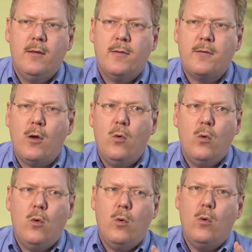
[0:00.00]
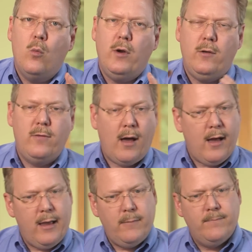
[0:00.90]
So when you
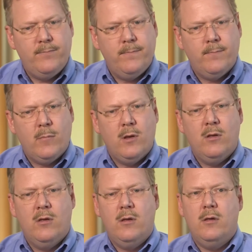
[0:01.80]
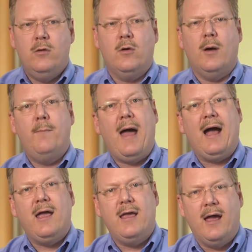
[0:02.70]
die, you come
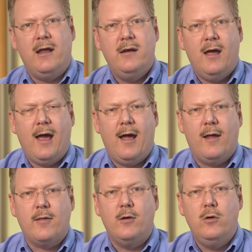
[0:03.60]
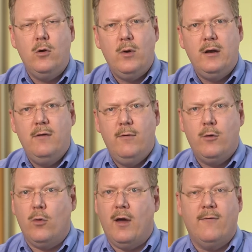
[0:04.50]
back again as a new
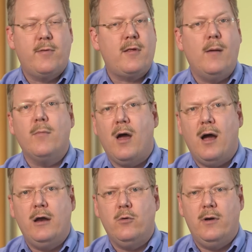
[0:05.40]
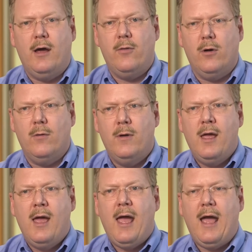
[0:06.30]
individual of some kind or another.
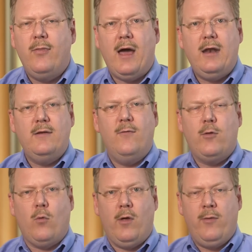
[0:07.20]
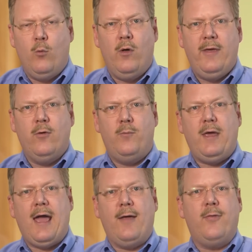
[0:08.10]
And that individual will either
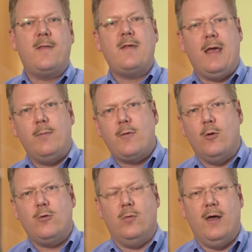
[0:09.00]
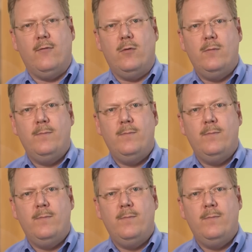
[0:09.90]
be at the same social level,